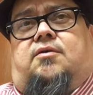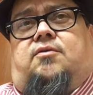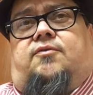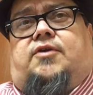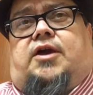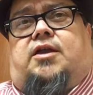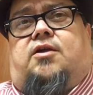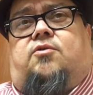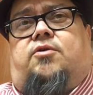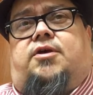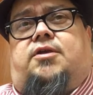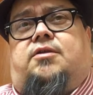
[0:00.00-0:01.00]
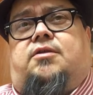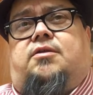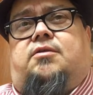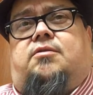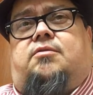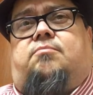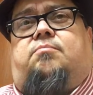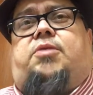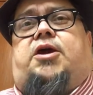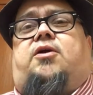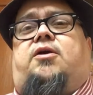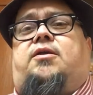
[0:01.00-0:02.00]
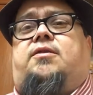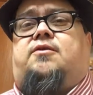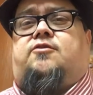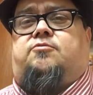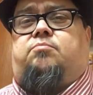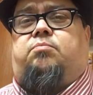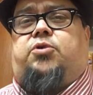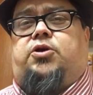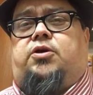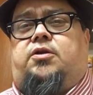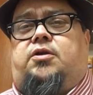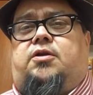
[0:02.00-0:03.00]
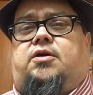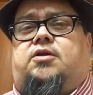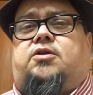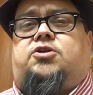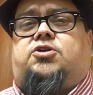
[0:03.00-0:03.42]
we've got to quit bearing this burden on our